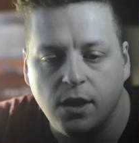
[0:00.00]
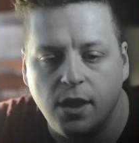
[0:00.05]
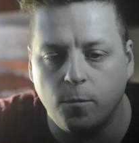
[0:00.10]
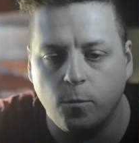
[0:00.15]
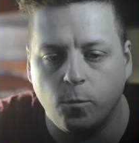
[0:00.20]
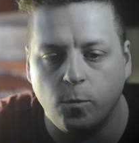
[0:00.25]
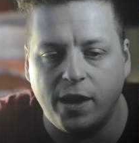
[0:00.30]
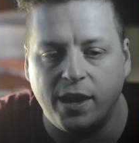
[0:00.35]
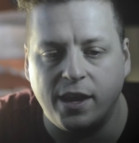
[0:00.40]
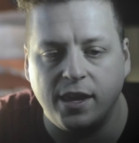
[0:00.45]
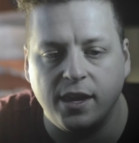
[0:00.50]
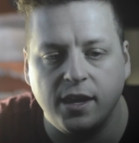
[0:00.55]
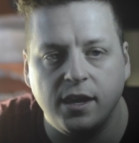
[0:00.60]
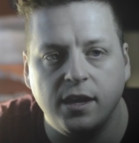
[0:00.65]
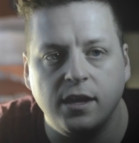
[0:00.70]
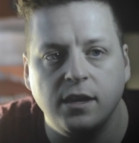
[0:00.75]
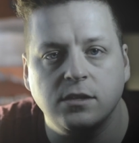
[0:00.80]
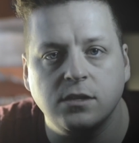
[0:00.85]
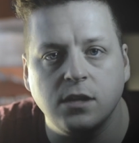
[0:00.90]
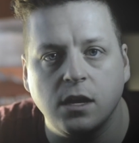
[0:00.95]
when
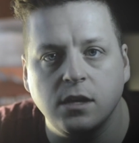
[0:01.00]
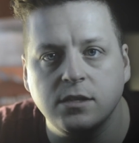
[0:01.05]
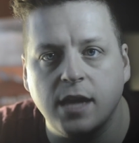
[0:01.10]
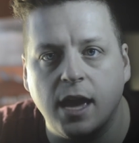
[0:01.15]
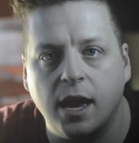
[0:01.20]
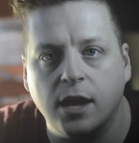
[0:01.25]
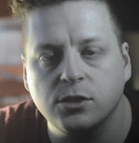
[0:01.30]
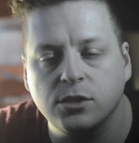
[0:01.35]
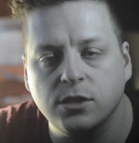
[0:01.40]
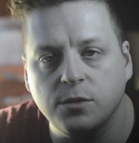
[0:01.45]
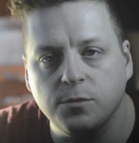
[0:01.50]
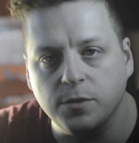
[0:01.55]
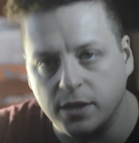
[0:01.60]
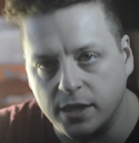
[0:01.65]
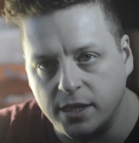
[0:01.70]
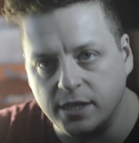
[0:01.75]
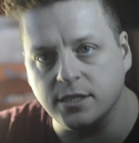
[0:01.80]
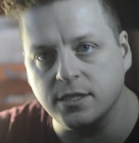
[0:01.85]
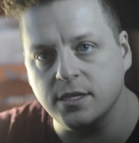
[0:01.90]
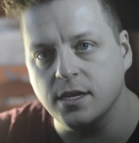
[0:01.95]
he does actually
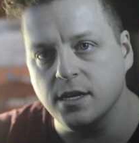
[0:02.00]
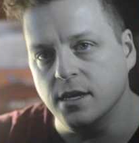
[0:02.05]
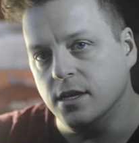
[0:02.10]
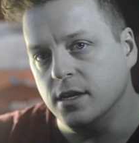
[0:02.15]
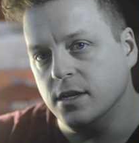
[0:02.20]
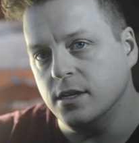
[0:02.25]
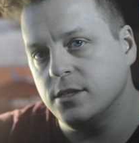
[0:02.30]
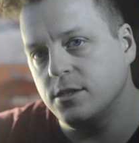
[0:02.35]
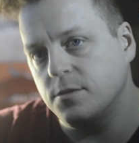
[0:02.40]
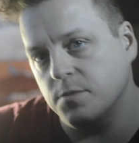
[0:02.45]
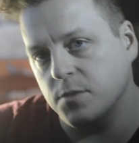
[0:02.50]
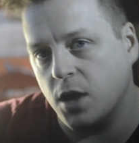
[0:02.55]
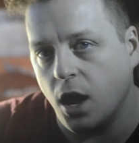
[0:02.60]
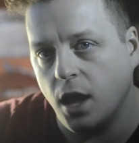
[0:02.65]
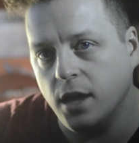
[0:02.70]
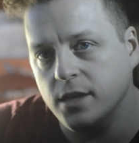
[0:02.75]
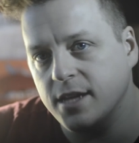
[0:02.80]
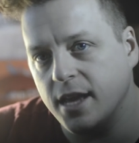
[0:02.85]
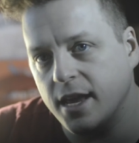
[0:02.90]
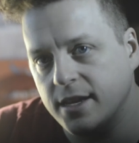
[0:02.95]
release some
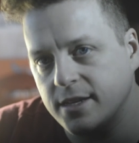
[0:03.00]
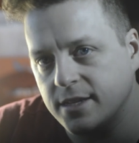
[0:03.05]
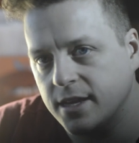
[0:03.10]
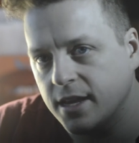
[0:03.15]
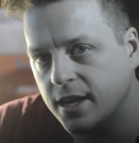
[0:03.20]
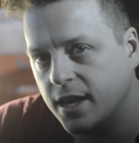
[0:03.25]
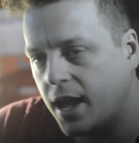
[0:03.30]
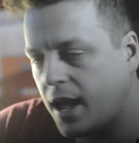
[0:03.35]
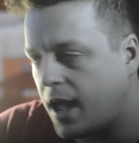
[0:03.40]
content,